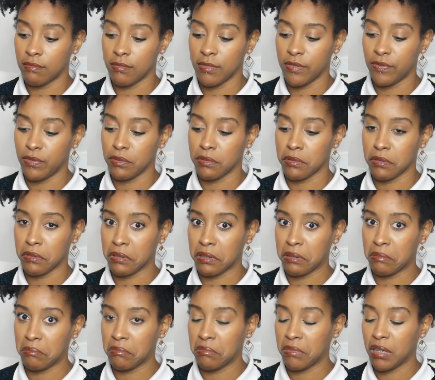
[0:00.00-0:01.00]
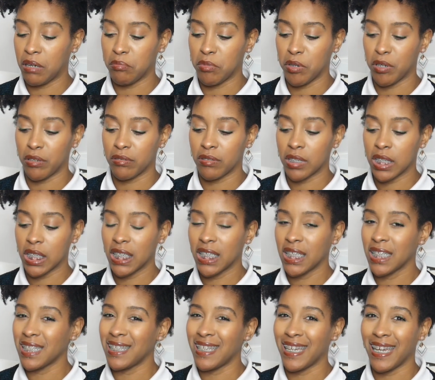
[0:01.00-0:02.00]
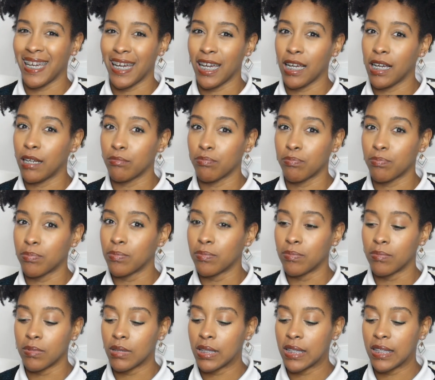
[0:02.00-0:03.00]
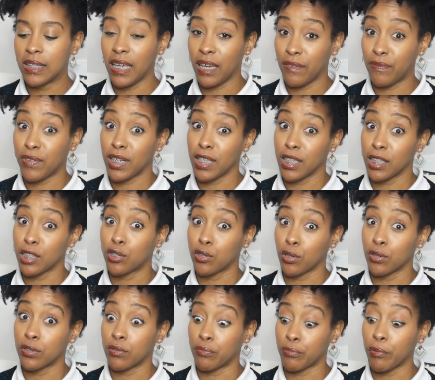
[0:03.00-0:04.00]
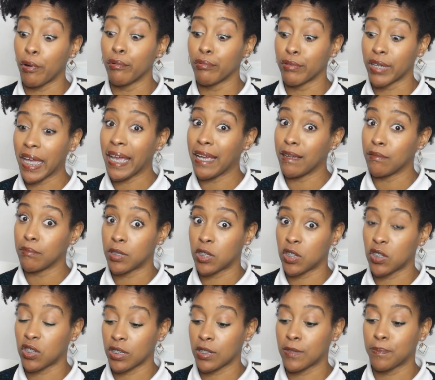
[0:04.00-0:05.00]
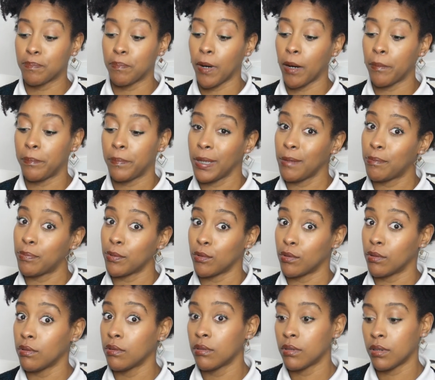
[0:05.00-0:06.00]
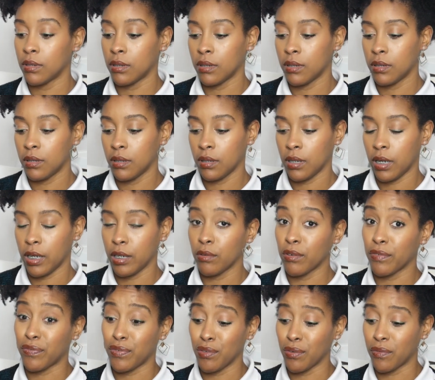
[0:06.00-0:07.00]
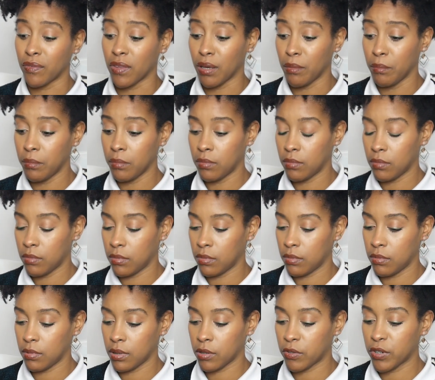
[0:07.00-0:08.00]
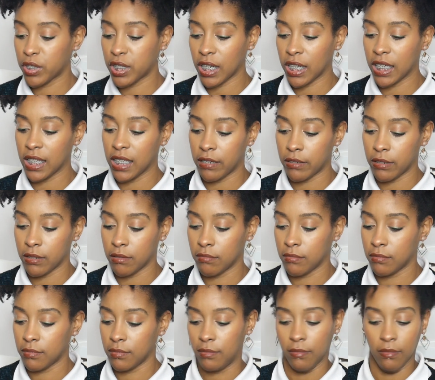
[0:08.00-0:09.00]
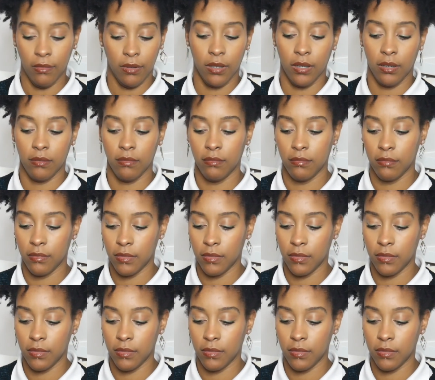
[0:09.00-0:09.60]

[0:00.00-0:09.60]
if you know him. I'm not. Yeah, I definitely chose the wrong game. She just pop people. I know a few of them. Christina Aguilera. No.